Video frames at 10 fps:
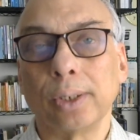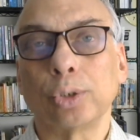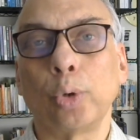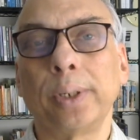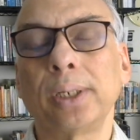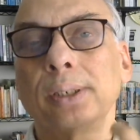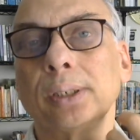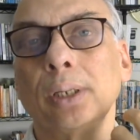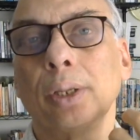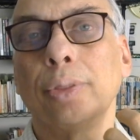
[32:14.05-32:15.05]
So it
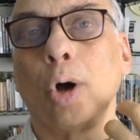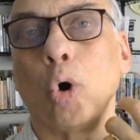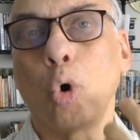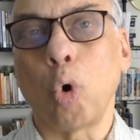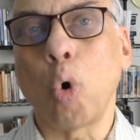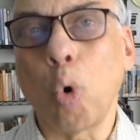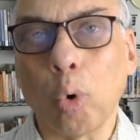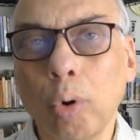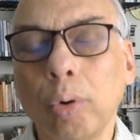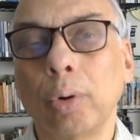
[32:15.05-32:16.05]
is the
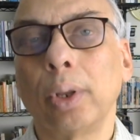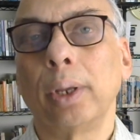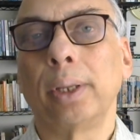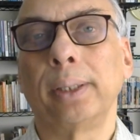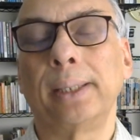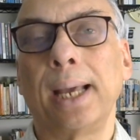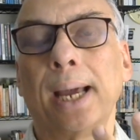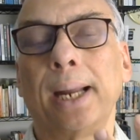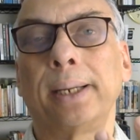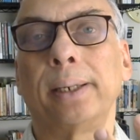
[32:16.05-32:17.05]
whole that